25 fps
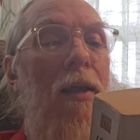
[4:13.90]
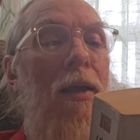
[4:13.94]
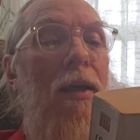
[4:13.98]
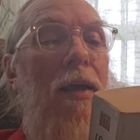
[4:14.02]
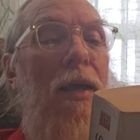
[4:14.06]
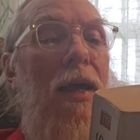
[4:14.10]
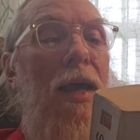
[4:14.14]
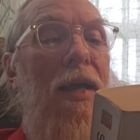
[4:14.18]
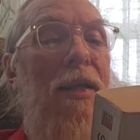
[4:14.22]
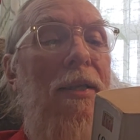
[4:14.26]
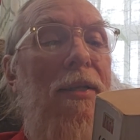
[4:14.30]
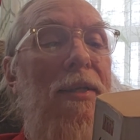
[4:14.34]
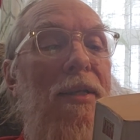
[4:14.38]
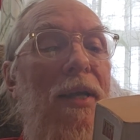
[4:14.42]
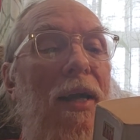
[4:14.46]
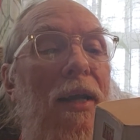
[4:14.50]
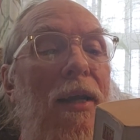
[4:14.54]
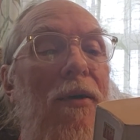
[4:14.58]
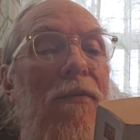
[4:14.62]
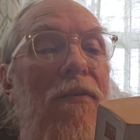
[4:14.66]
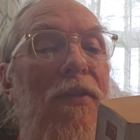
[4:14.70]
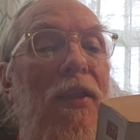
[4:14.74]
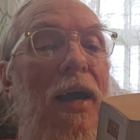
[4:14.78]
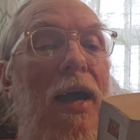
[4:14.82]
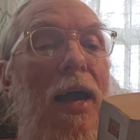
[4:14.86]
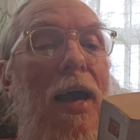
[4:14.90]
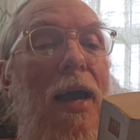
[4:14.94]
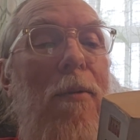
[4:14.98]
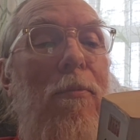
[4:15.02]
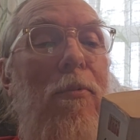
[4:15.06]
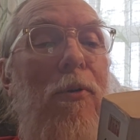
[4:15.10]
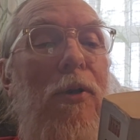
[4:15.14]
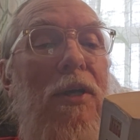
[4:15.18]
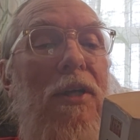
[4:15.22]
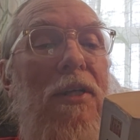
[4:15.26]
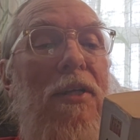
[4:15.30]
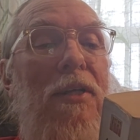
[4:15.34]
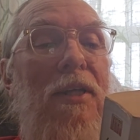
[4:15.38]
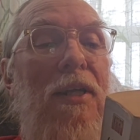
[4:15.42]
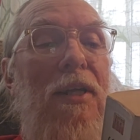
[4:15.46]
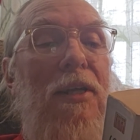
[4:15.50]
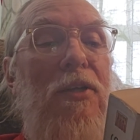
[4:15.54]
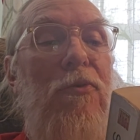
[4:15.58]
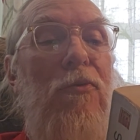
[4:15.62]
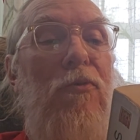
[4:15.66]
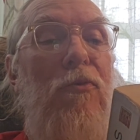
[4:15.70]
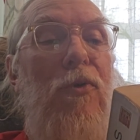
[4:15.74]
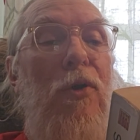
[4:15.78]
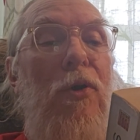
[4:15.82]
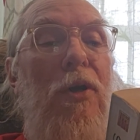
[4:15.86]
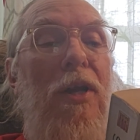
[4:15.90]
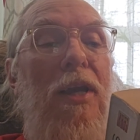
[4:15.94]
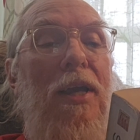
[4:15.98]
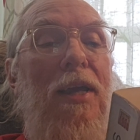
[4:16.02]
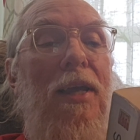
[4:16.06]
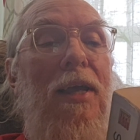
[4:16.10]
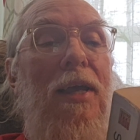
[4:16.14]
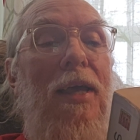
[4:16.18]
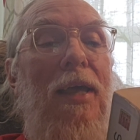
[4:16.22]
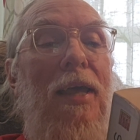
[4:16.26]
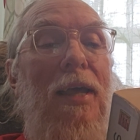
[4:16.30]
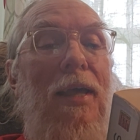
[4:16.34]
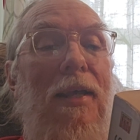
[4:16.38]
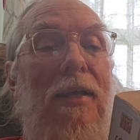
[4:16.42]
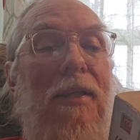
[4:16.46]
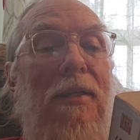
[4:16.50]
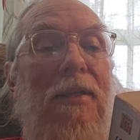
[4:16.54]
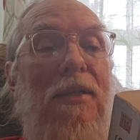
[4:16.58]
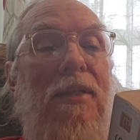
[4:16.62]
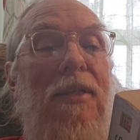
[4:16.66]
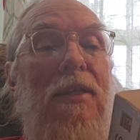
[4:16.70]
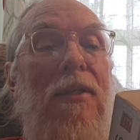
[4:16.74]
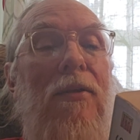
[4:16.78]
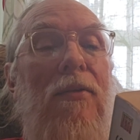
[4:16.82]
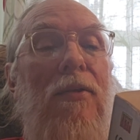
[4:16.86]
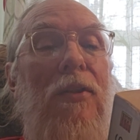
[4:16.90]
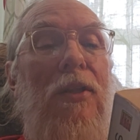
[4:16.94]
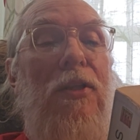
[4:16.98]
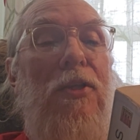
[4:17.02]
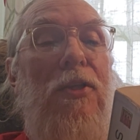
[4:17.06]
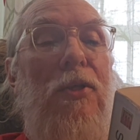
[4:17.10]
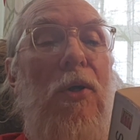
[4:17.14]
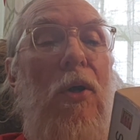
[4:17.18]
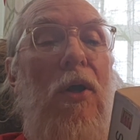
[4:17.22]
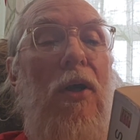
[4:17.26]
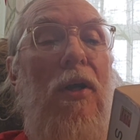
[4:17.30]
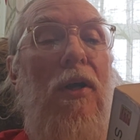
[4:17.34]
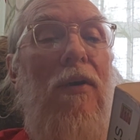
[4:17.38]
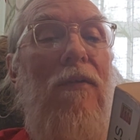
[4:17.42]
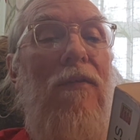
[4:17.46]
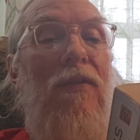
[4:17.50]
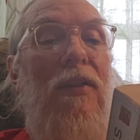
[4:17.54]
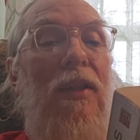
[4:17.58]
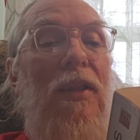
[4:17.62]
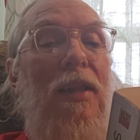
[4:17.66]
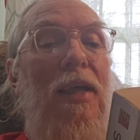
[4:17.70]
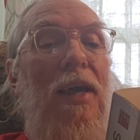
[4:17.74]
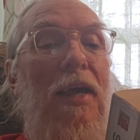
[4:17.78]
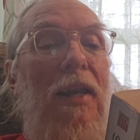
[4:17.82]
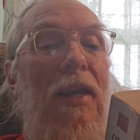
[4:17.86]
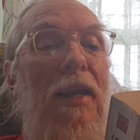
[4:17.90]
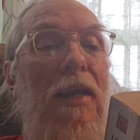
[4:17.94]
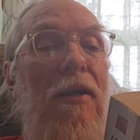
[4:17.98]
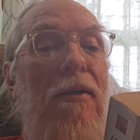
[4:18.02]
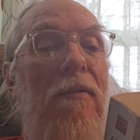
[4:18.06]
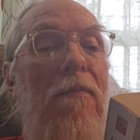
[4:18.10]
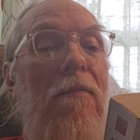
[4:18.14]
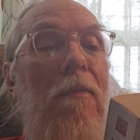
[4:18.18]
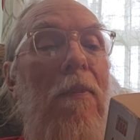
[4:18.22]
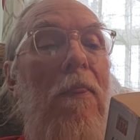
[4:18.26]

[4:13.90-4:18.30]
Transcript: As son of the high priestess, Rudy is the sword of the lady.